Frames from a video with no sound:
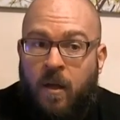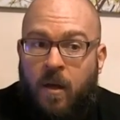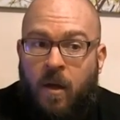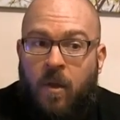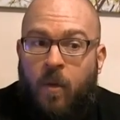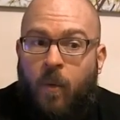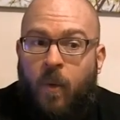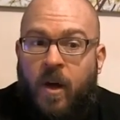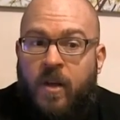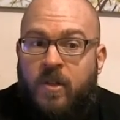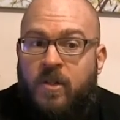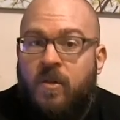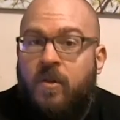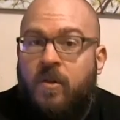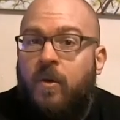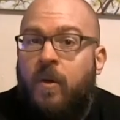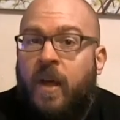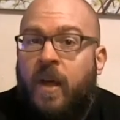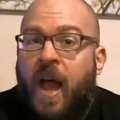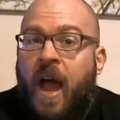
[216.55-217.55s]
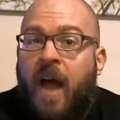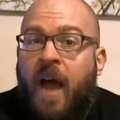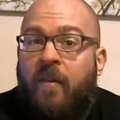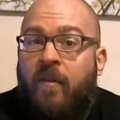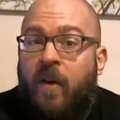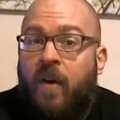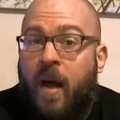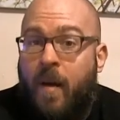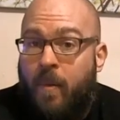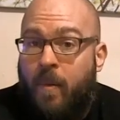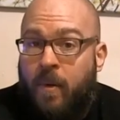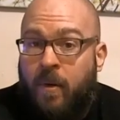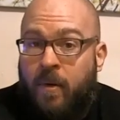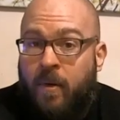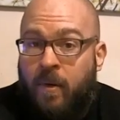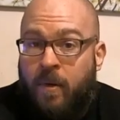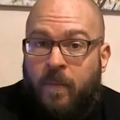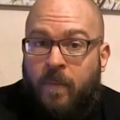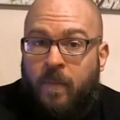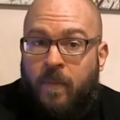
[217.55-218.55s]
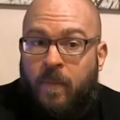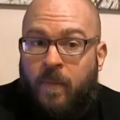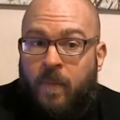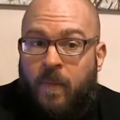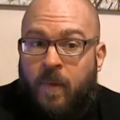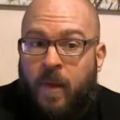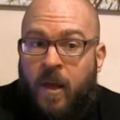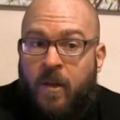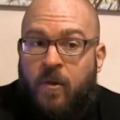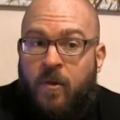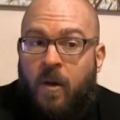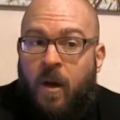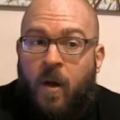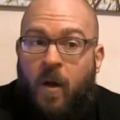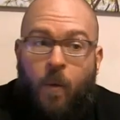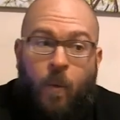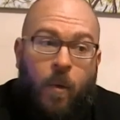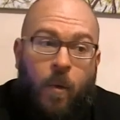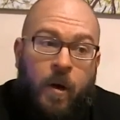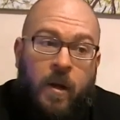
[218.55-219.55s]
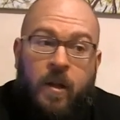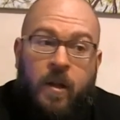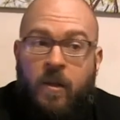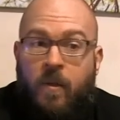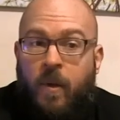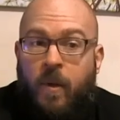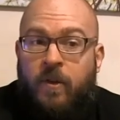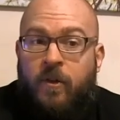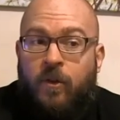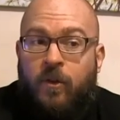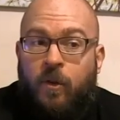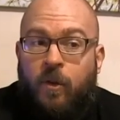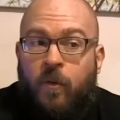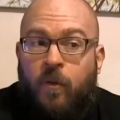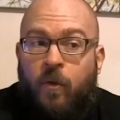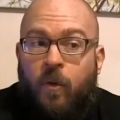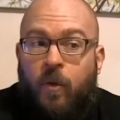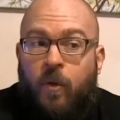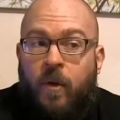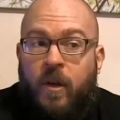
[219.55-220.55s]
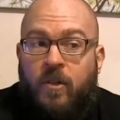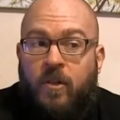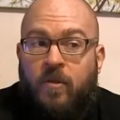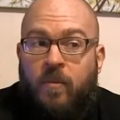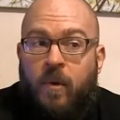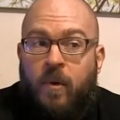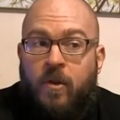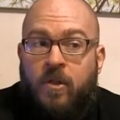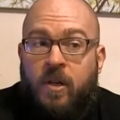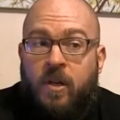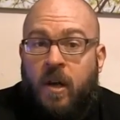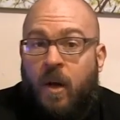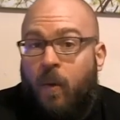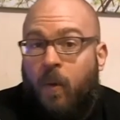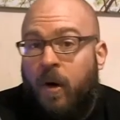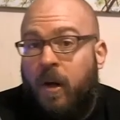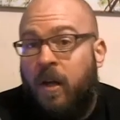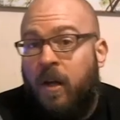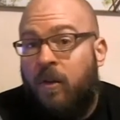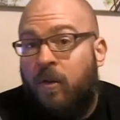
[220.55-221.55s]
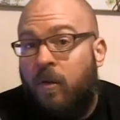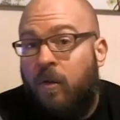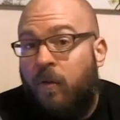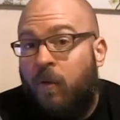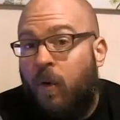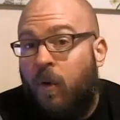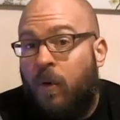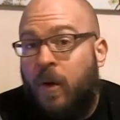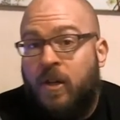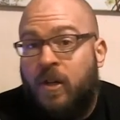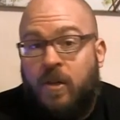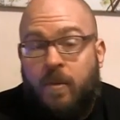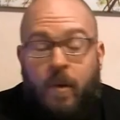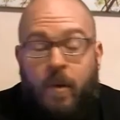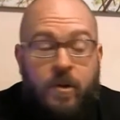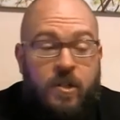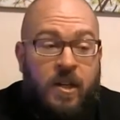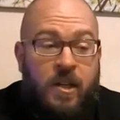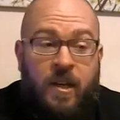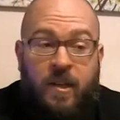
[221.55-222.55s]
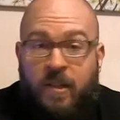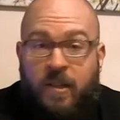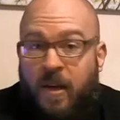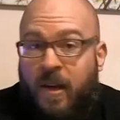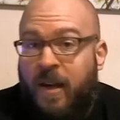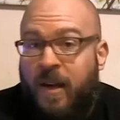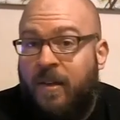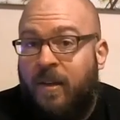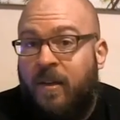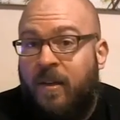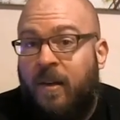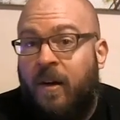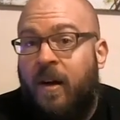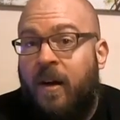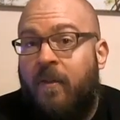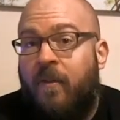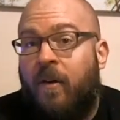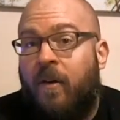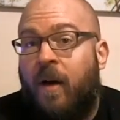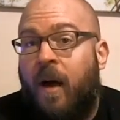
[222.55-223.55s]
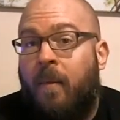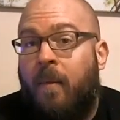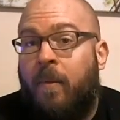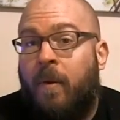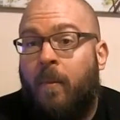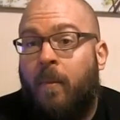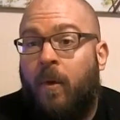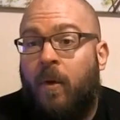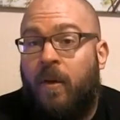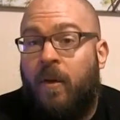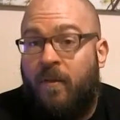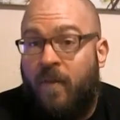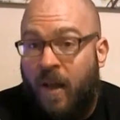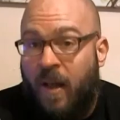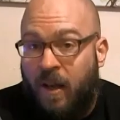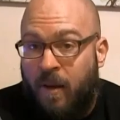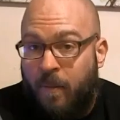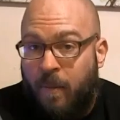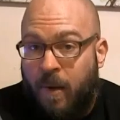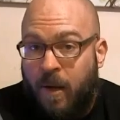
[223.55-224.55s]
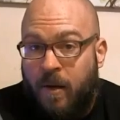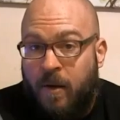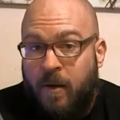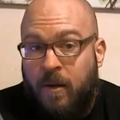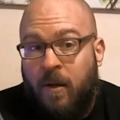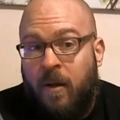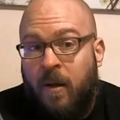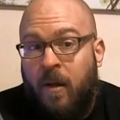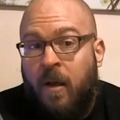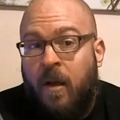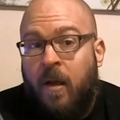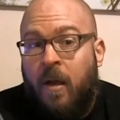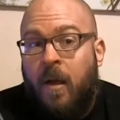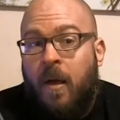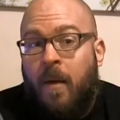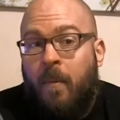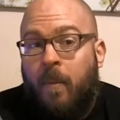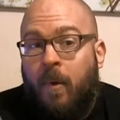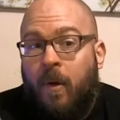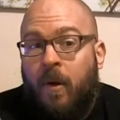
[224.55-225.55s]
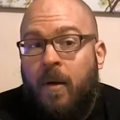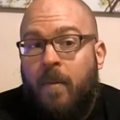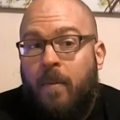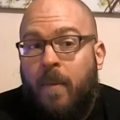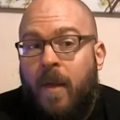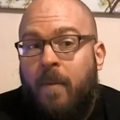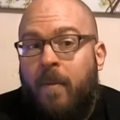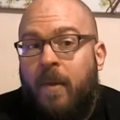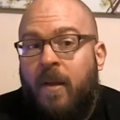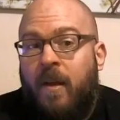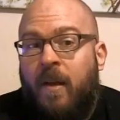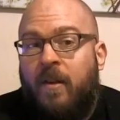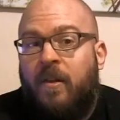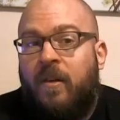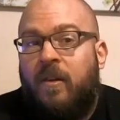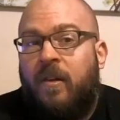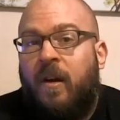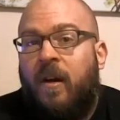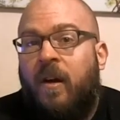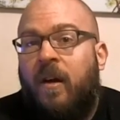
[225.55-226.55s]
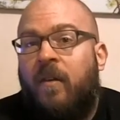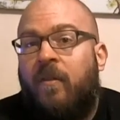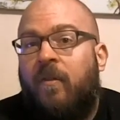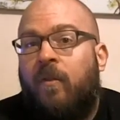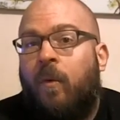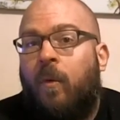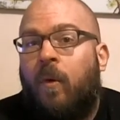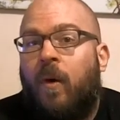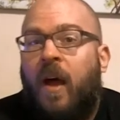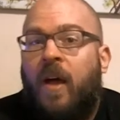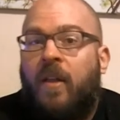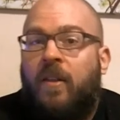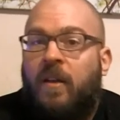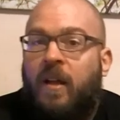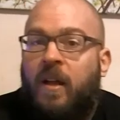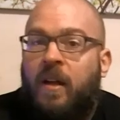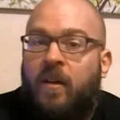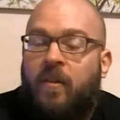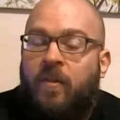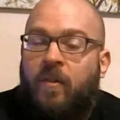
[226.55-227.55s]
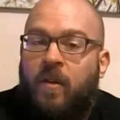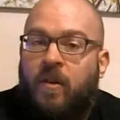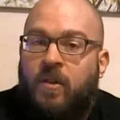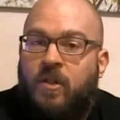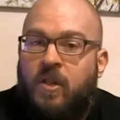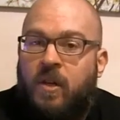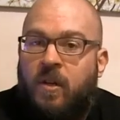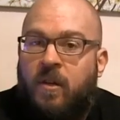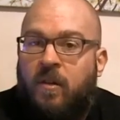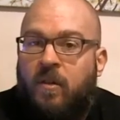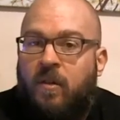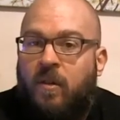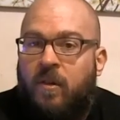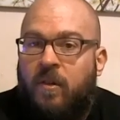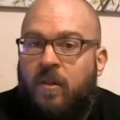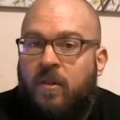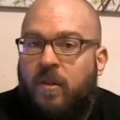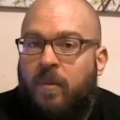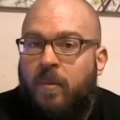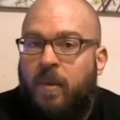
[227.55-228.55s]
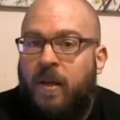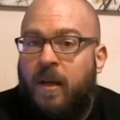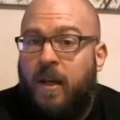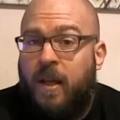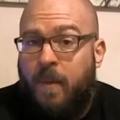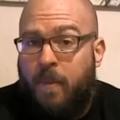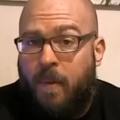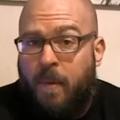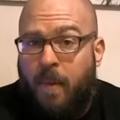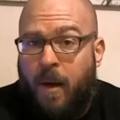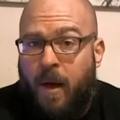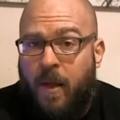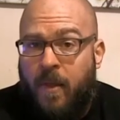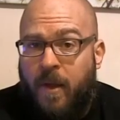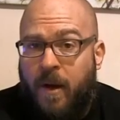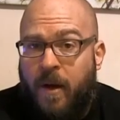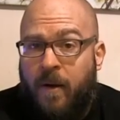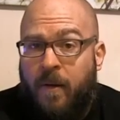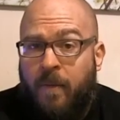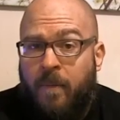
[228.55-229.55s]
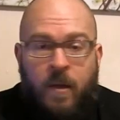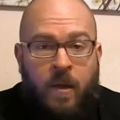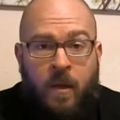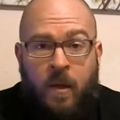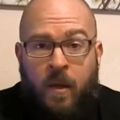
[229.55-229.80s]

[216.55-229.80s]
Otherwise, you're doing a half rep and you're not working the muscle through the full range of motion. Now, working it through the full range of motion isn't necessary for optimal development, but it may be necessary for athletic function. So it's something to keep in mind there.